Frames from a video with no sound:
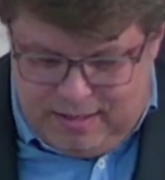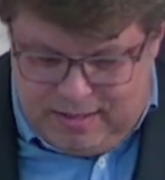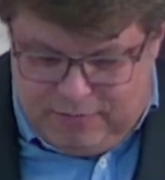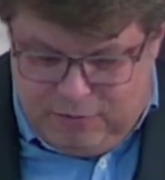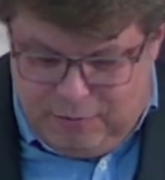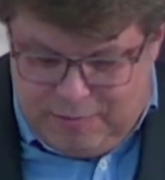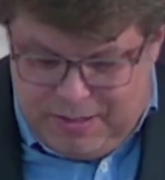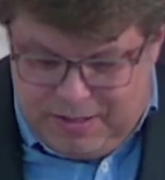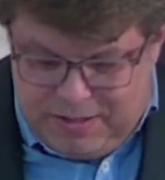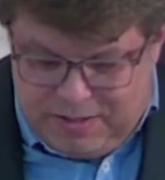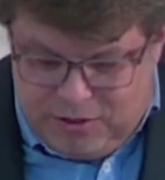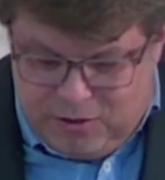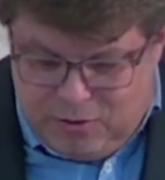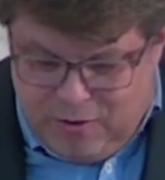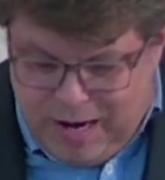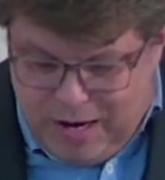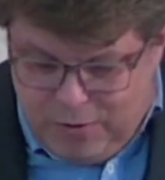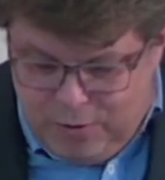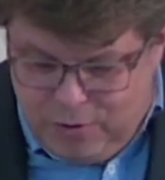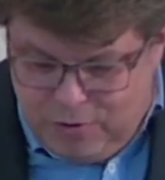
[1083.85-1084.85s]
The woman
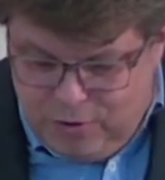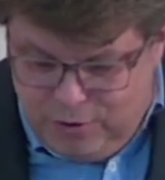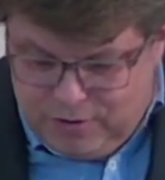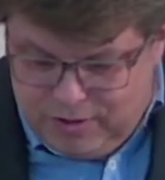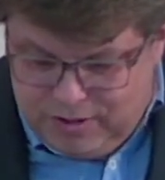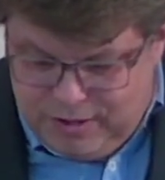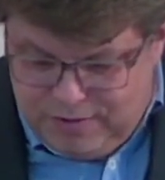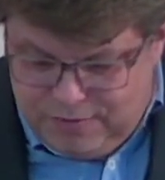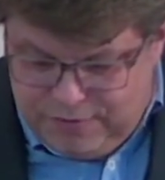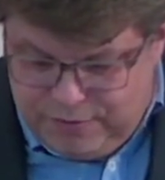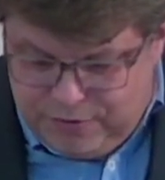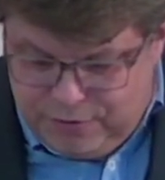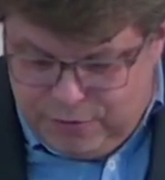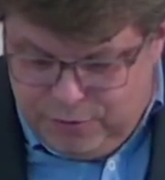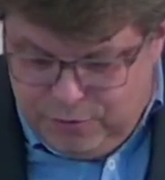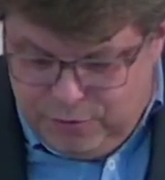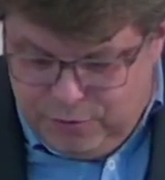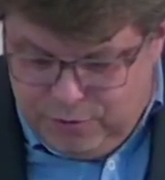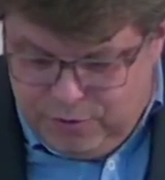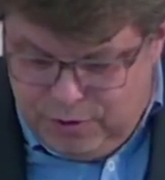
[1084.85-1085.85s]
saw how good the
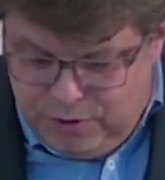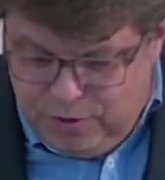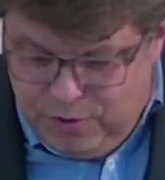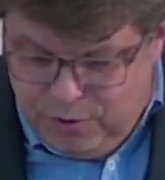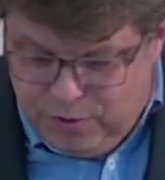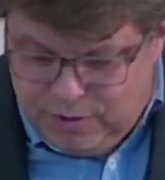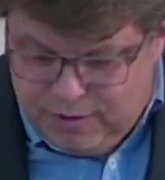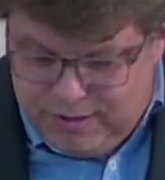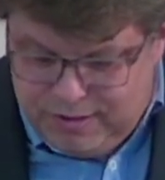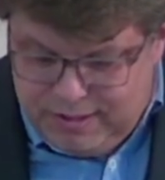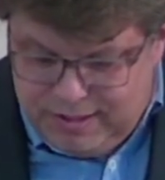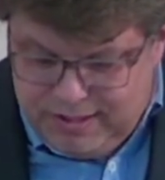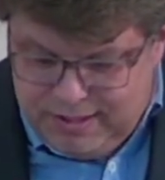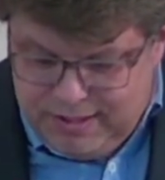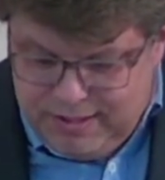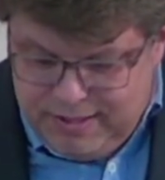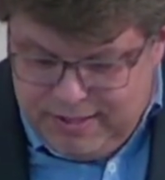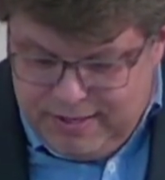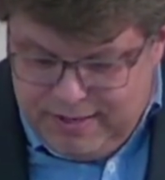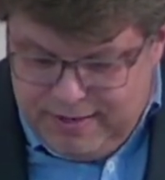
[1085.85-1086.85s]
fruit looked
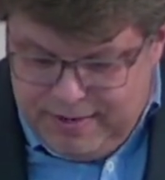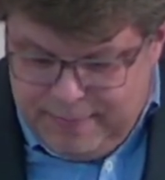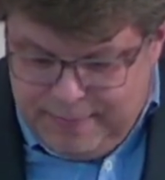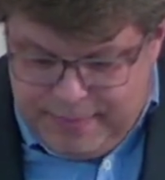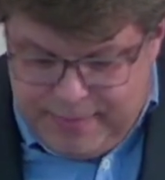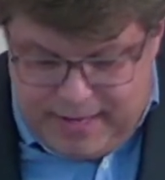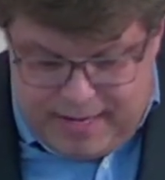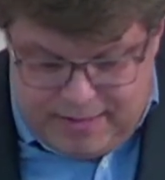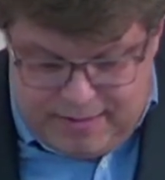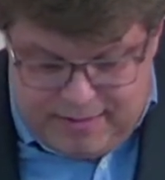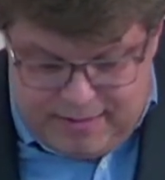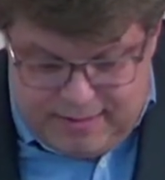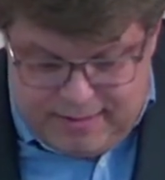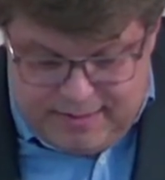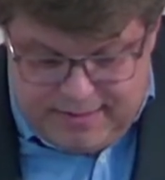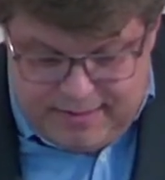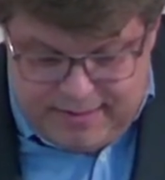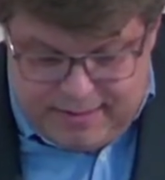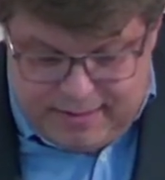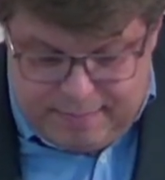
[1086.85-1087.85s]
as the
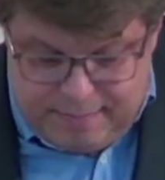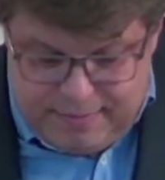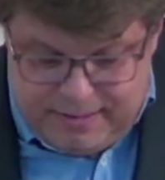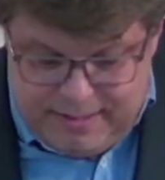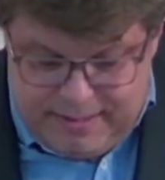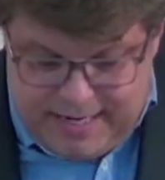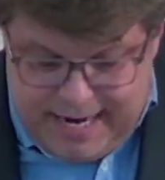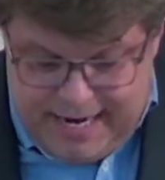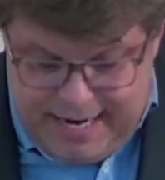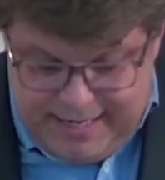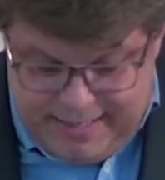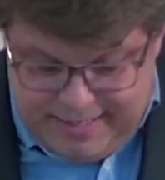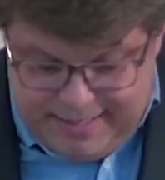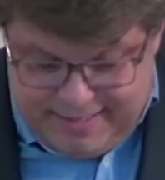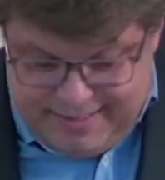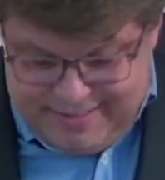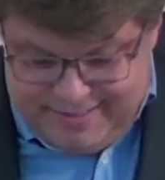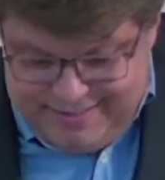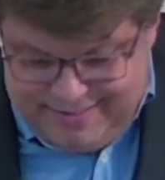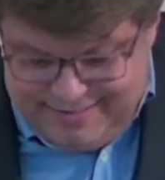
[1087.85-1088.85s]
serpent ate
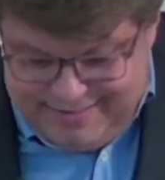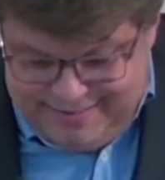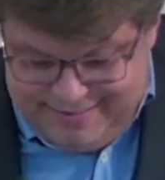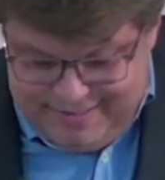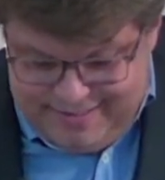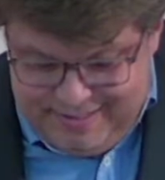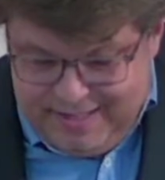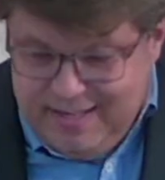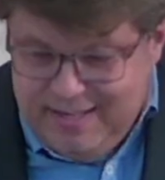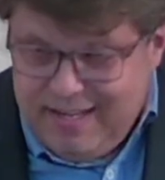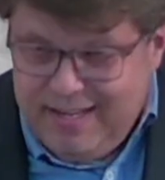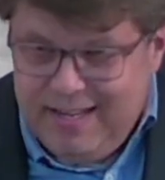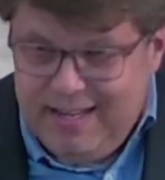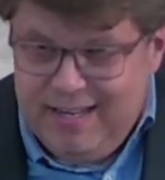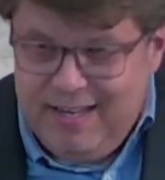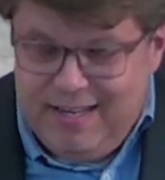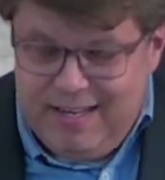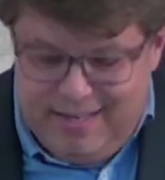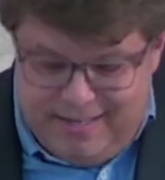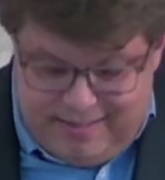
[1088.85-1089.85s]
it.
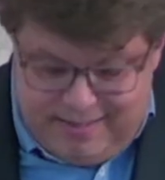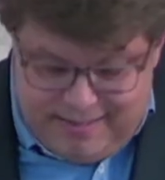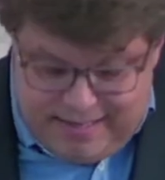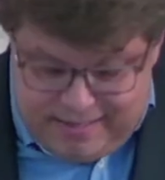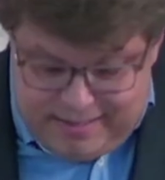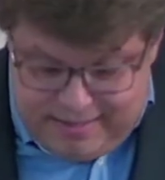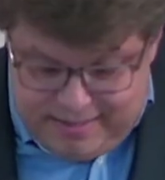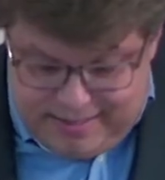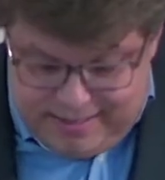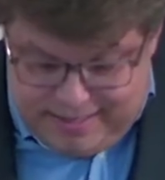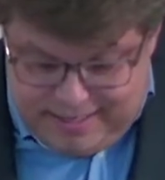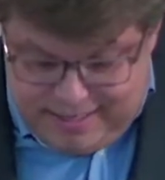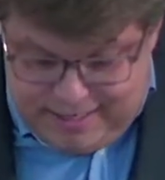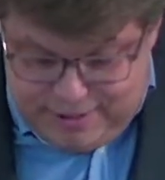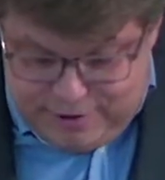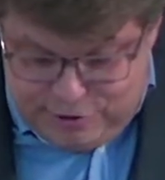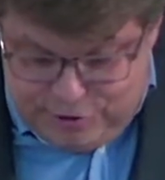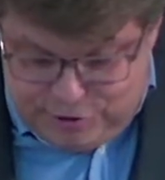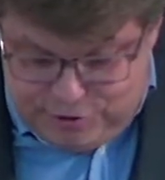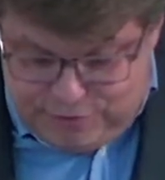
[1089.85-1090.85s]

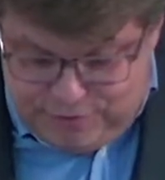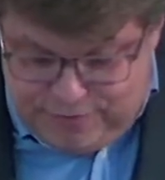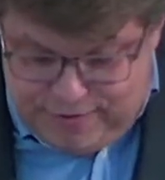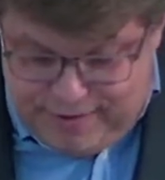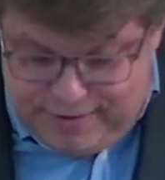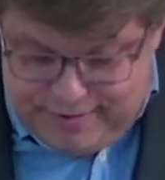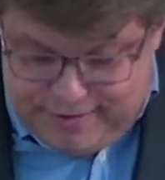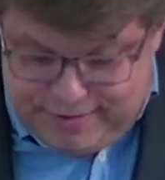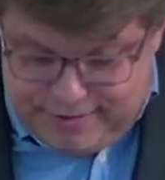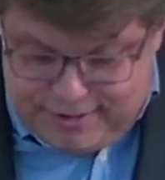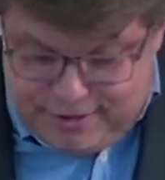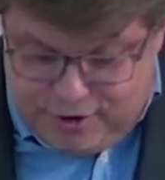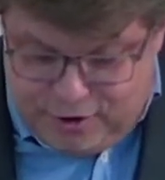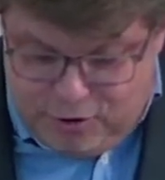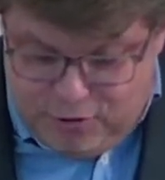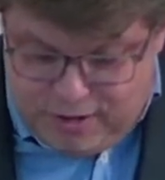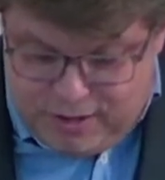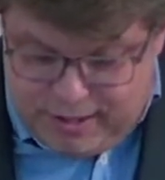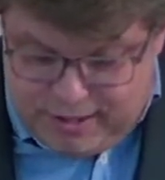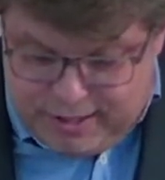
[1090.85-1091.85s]
Suddenly, she felt a
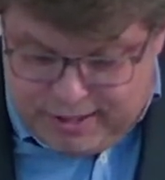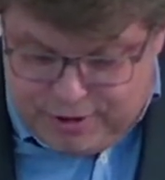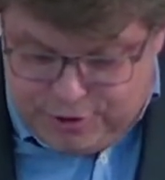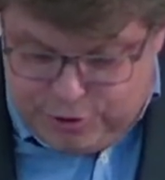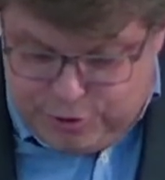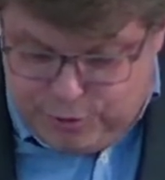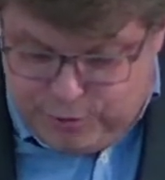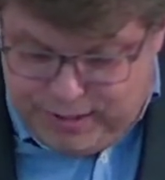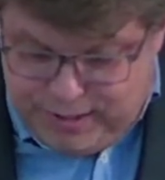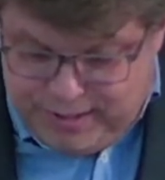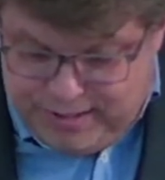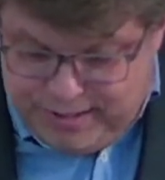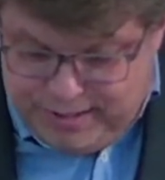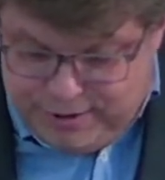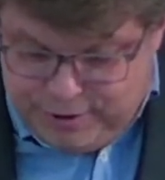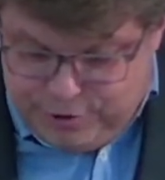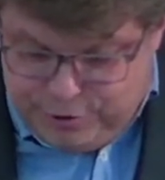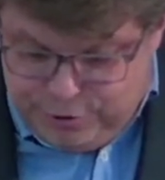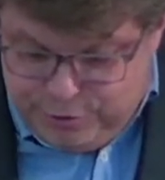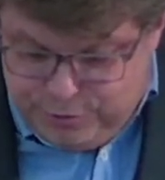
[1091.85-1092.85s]
strong urge to eat
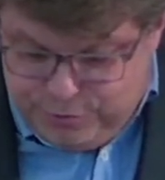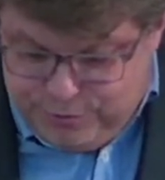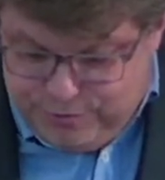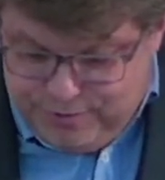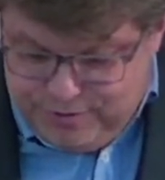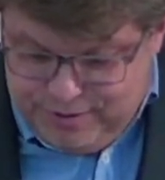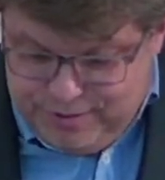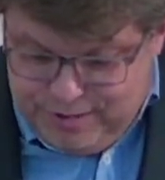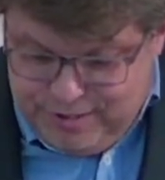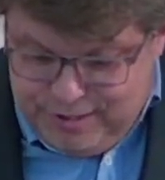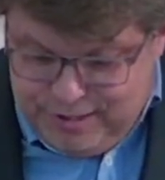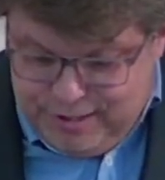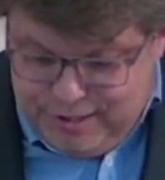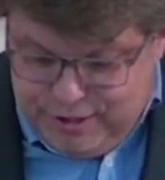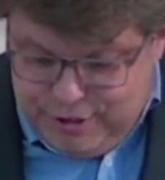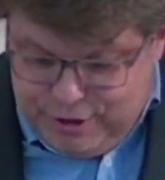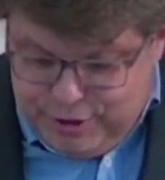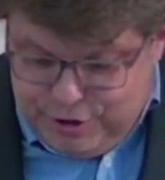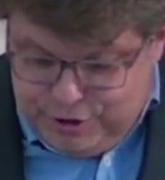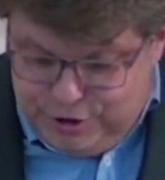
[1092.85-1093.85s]
it too.
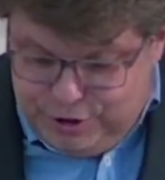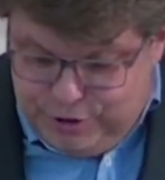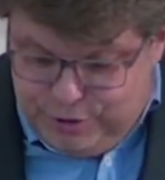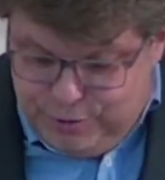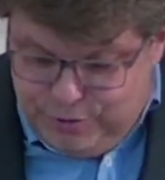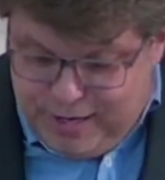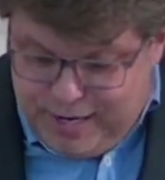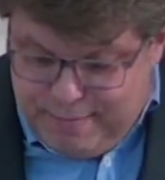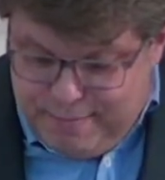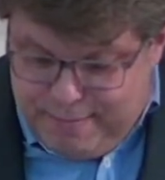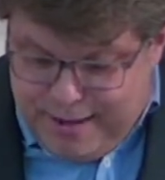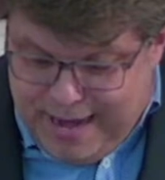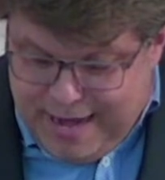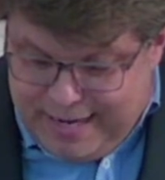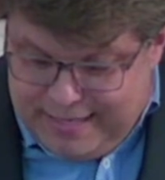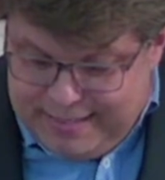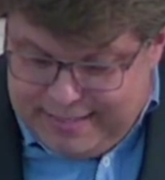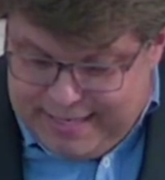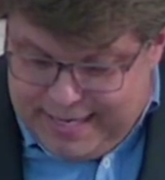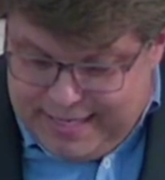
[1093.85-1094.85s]
She took a
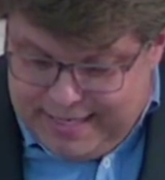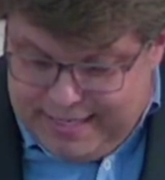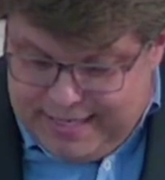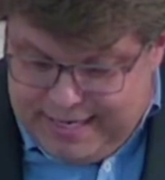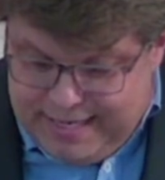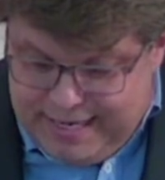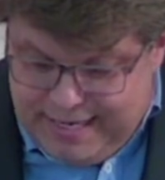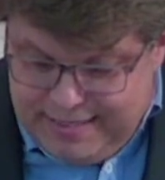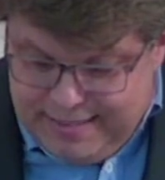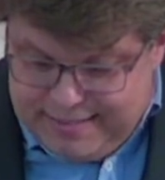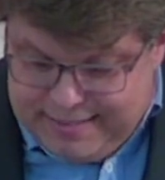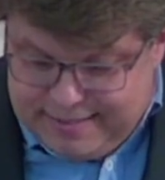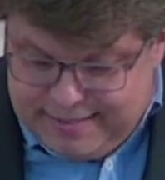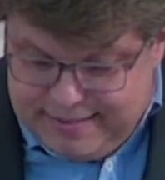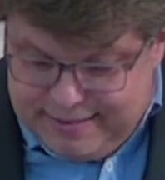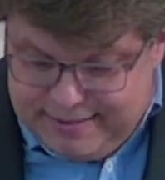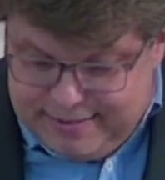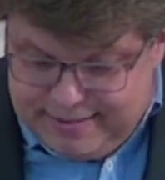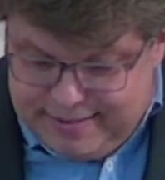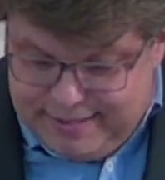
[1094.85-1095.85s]
bite and
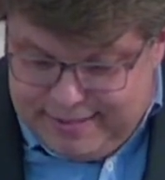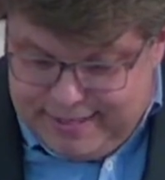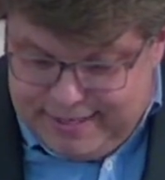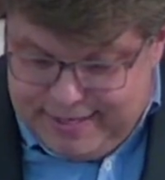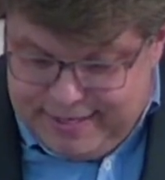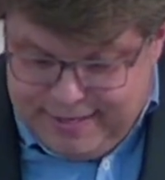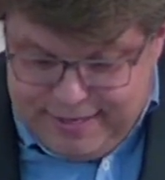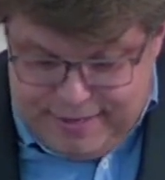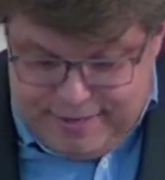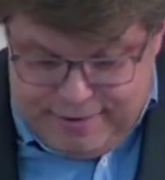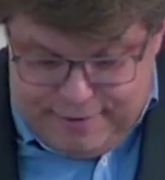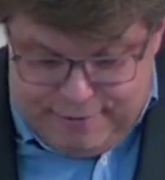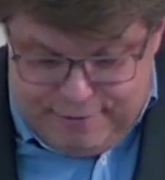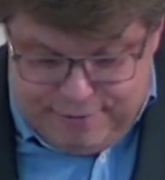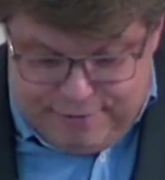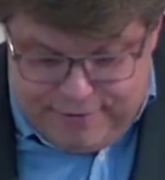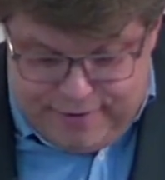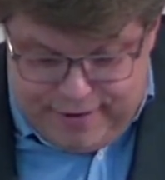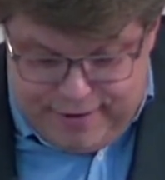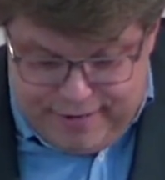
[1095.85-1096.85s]
instantly
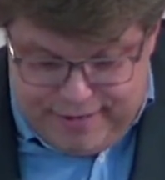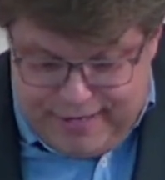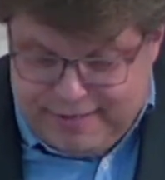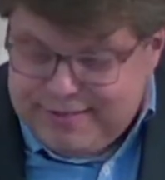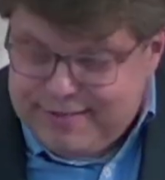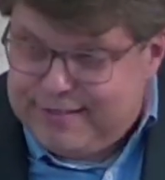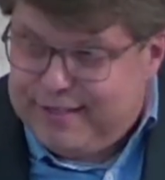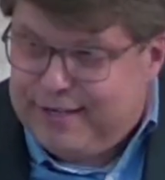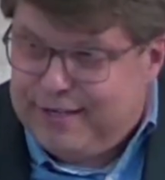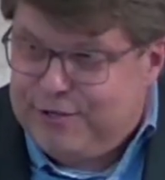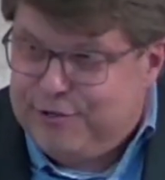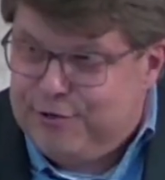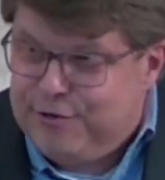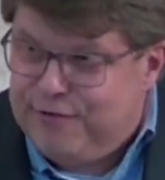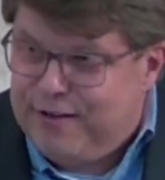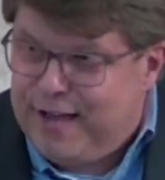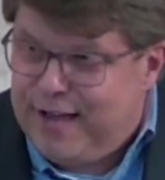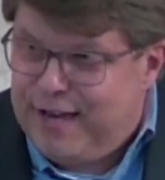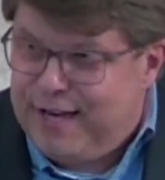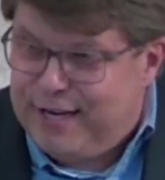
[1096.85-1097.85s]
felt a surge
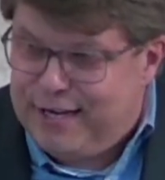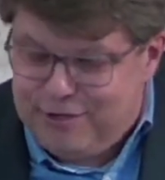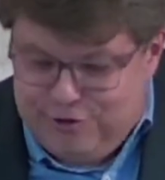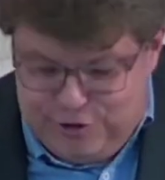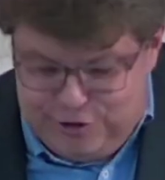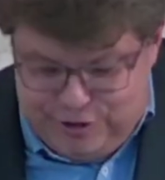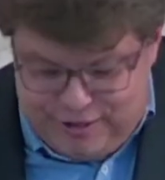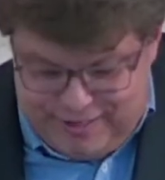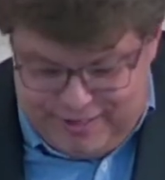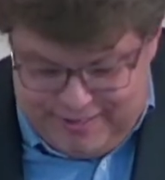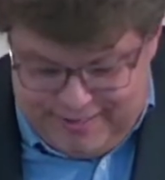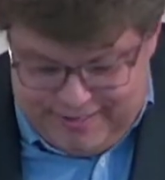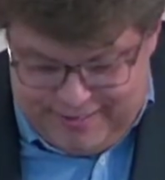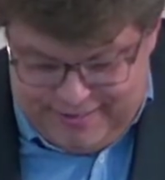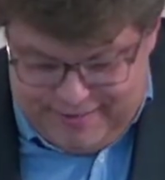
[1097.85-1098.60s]
of energy.